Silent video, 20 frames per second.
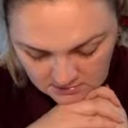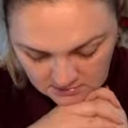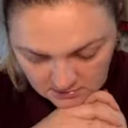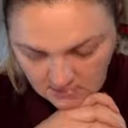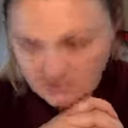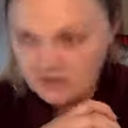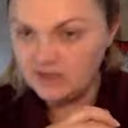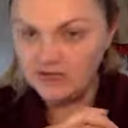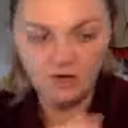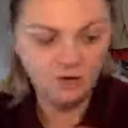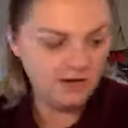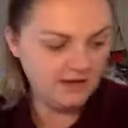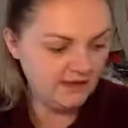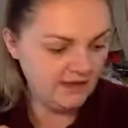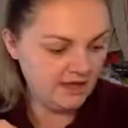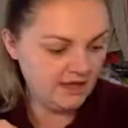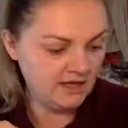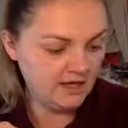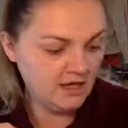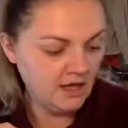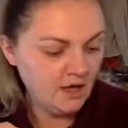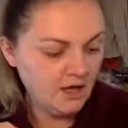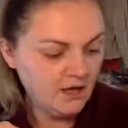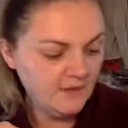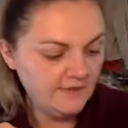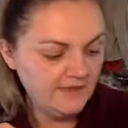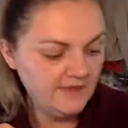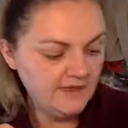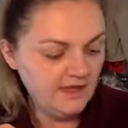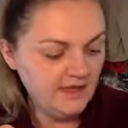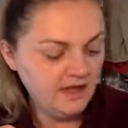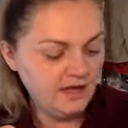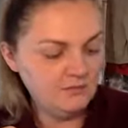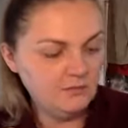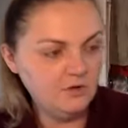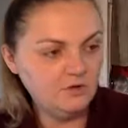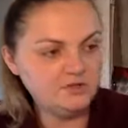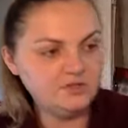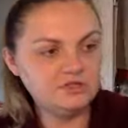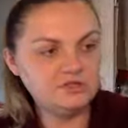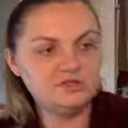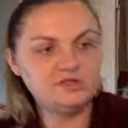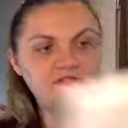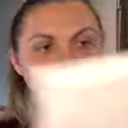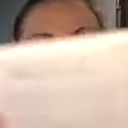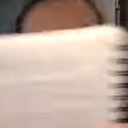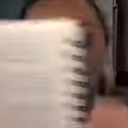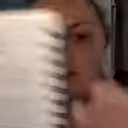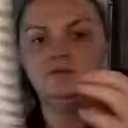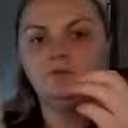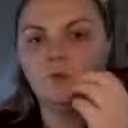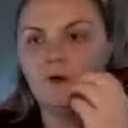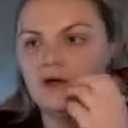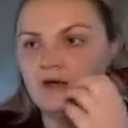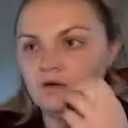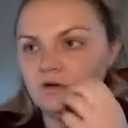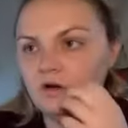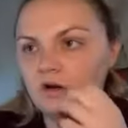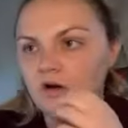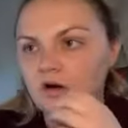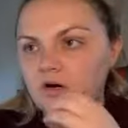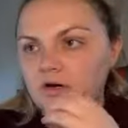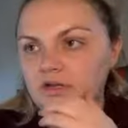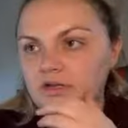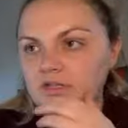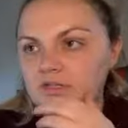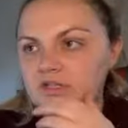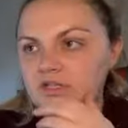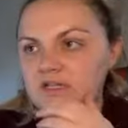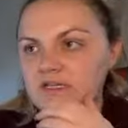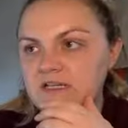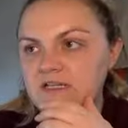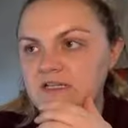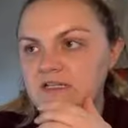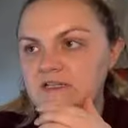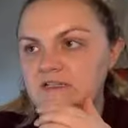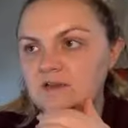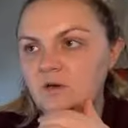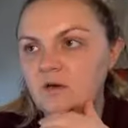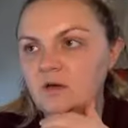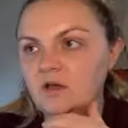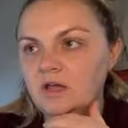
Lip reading: Yeah, and then the emotional side of wild orange is